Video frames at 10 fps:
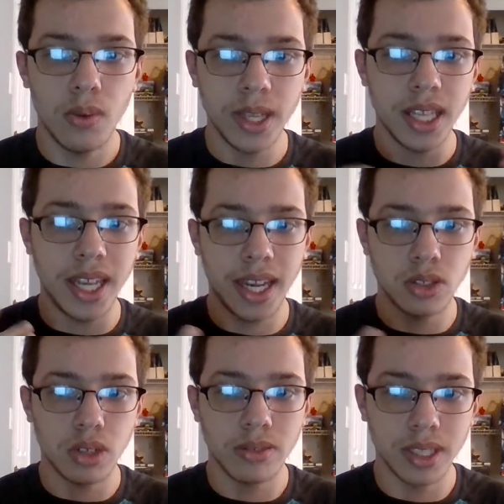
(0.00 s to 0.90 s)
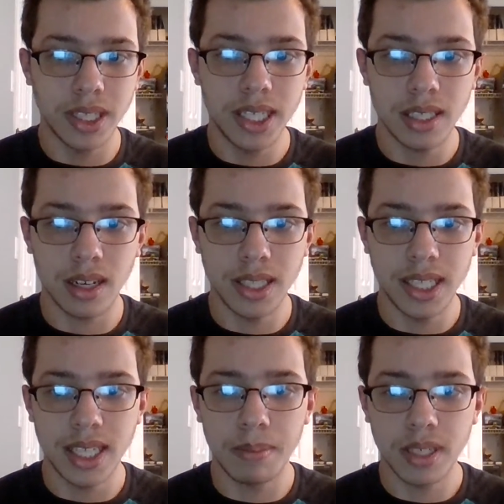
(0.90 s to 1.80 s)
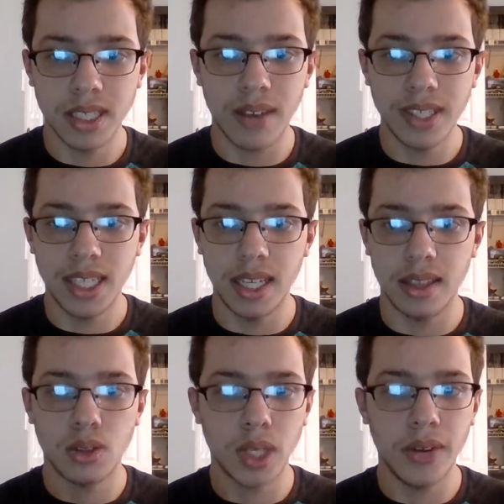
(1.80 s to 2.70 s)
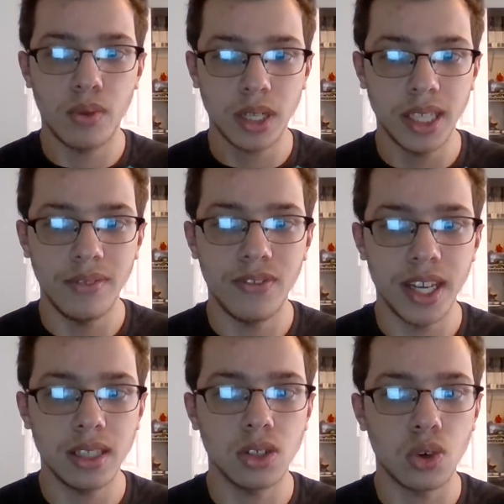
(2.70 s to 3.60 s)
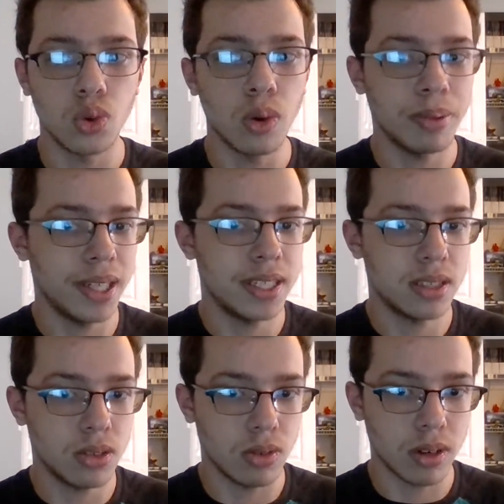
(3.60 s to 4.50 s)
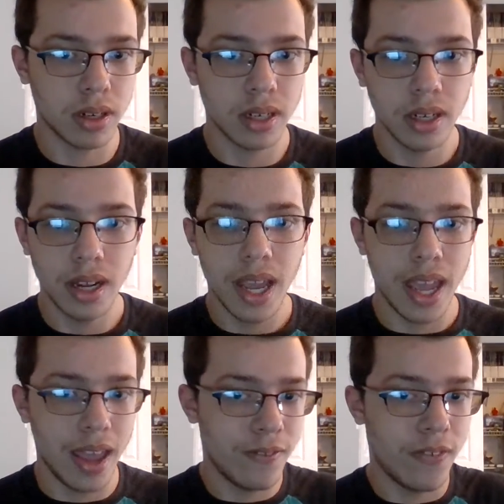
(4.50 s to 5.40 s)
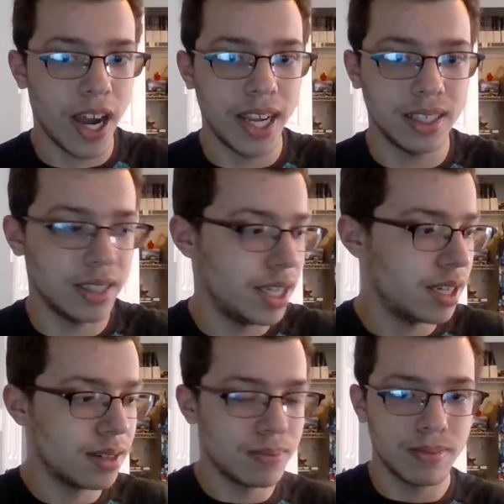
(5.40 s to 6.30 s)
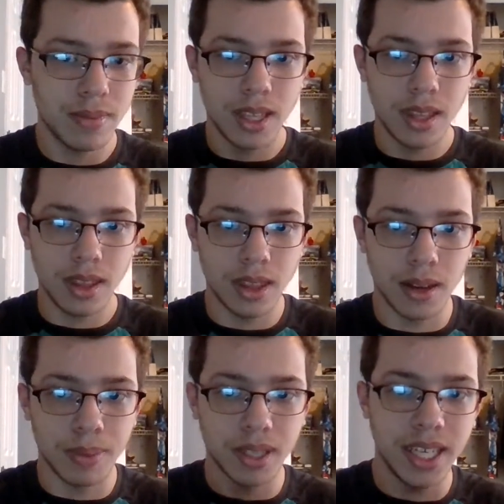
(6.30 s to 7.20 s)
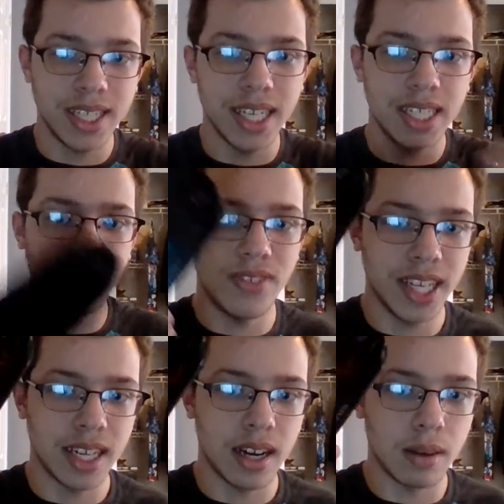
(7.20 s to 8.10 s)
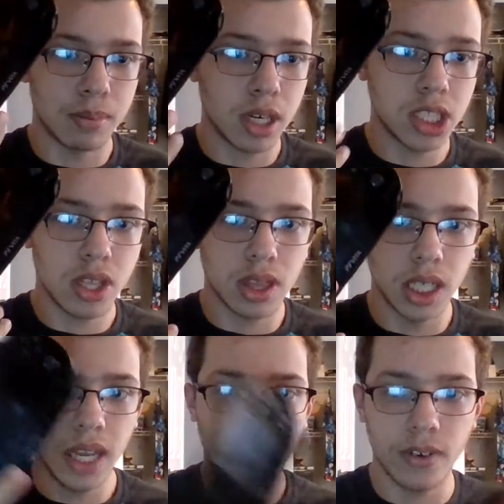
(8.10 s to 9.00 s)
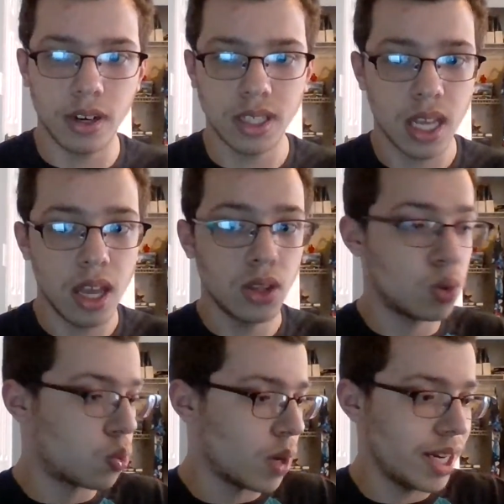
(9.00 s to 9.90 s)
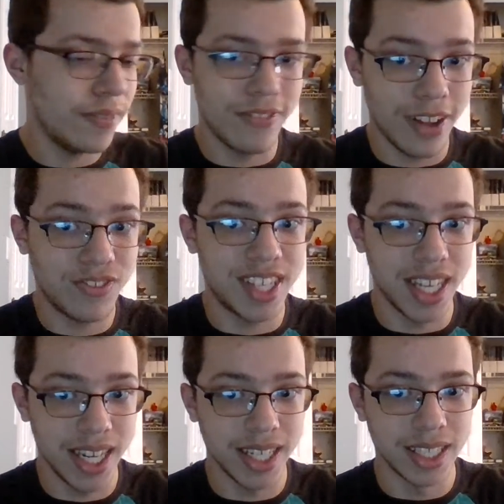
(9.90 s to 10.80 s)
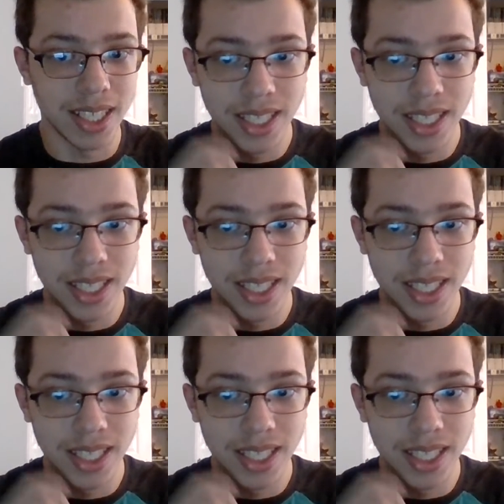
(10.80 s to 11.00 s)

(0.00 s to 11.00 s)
with an Android release on December 17th, 2014 via the Google Play Store. And finally, the PlayStation Vita on March 31st, 2015.